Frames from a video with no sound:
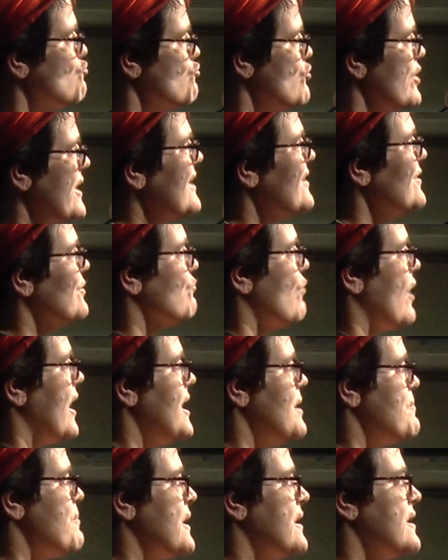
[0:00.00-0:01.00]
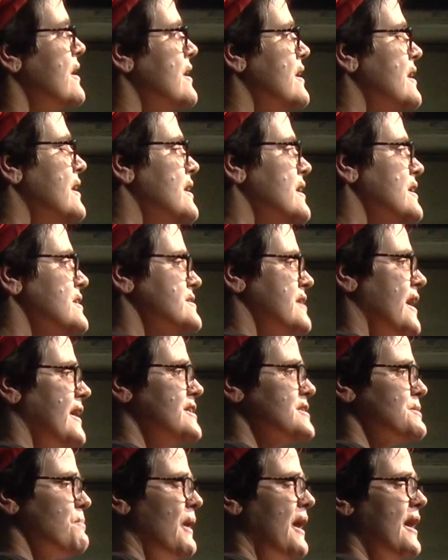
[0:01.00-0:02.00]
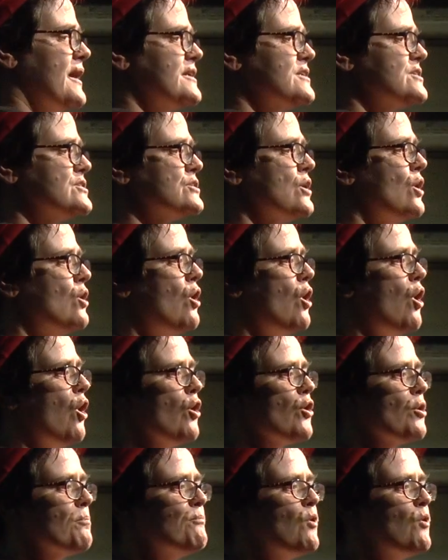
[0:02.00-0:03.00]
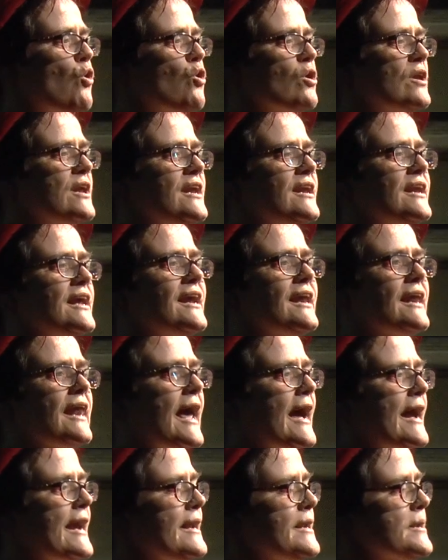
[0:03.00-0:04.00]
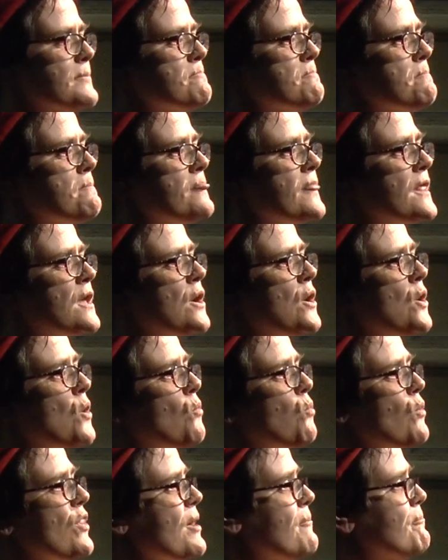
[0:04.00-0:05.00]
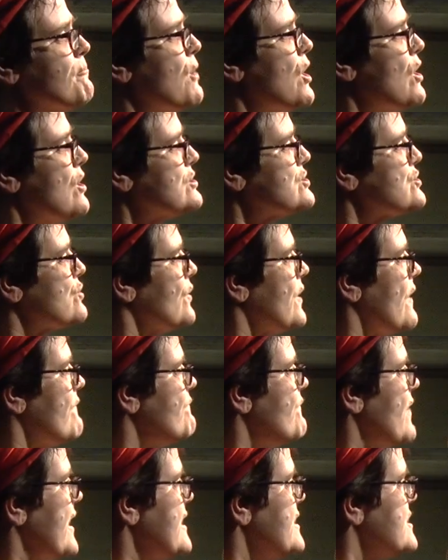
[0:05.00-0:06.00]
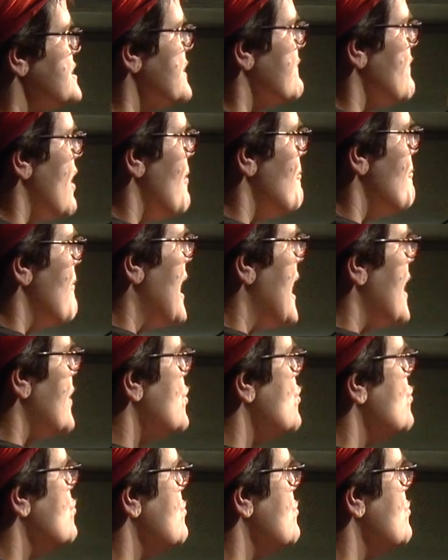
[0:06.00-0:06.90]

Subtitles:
Real rape takes place on poorly lit lane with a mask on the face of a man